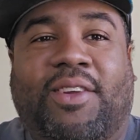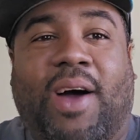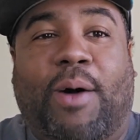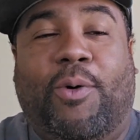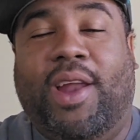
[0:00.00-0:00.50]
you
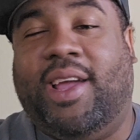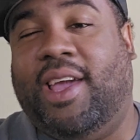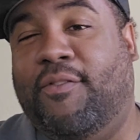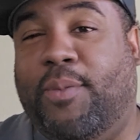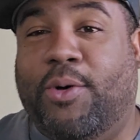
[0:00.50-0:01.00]
know, I want to
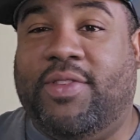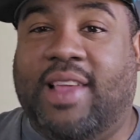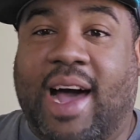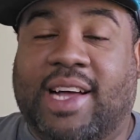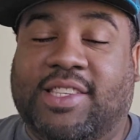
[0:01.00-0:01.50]
give both
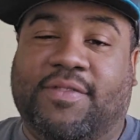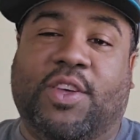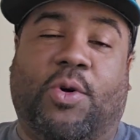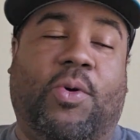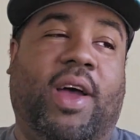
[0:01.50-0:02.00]
sides
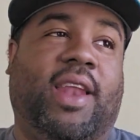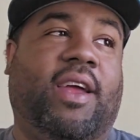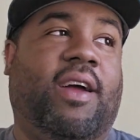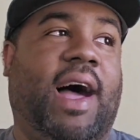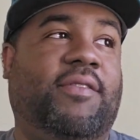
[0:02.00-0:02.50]
of the coin
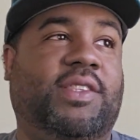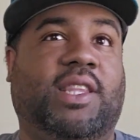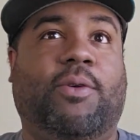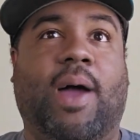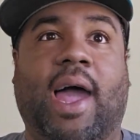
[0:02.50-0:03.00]
here,
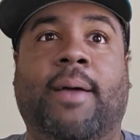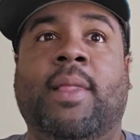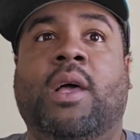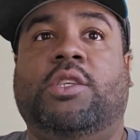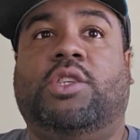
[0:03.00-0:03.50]
obviously,
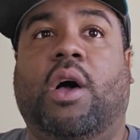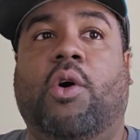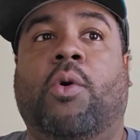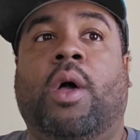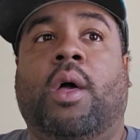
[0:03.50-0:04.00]
right?
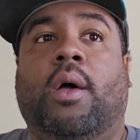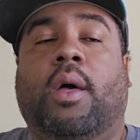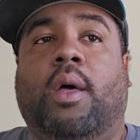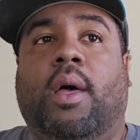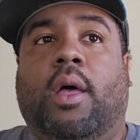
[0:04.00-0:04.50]
So
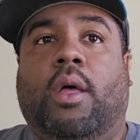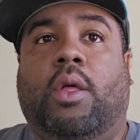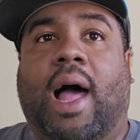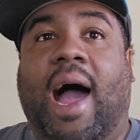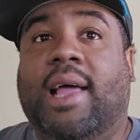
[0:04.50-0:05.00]

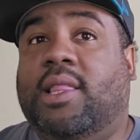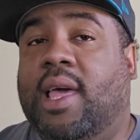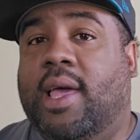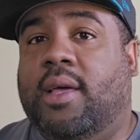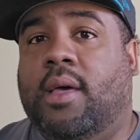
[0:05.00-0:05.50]
I
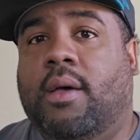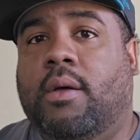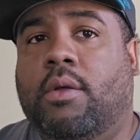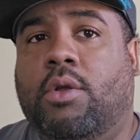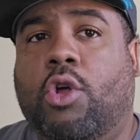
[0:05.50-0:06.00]
think
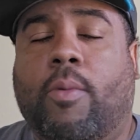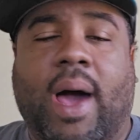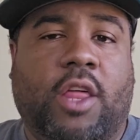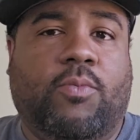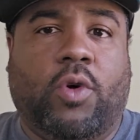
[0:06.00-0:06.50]

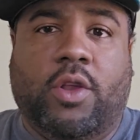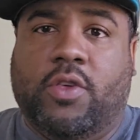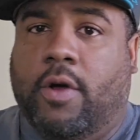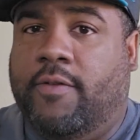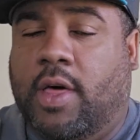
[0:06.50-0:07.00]
nobody's more
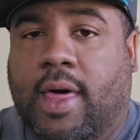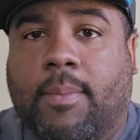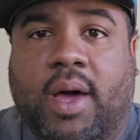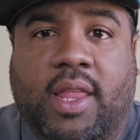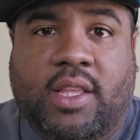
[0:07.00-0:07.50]
deserving of
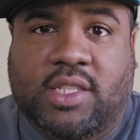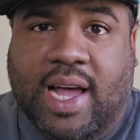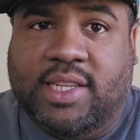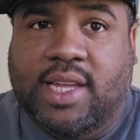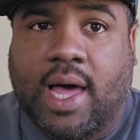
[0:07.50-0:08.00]
that money than
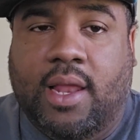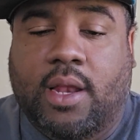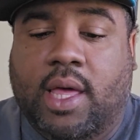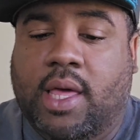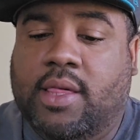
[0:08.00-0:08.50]
Josh
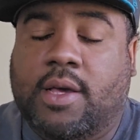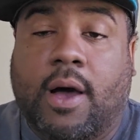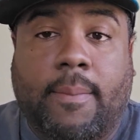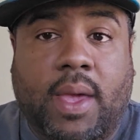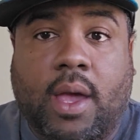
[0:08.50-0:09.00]
Allen. He's
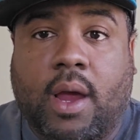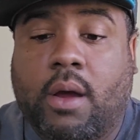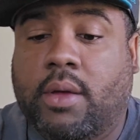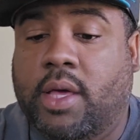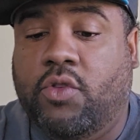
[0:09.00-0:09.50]
come
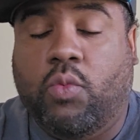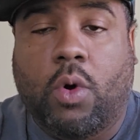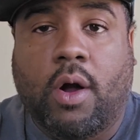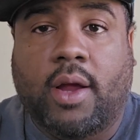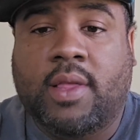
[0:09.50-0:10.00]
here, he's
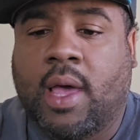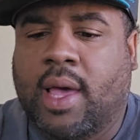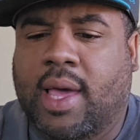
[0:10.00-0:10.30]
worked,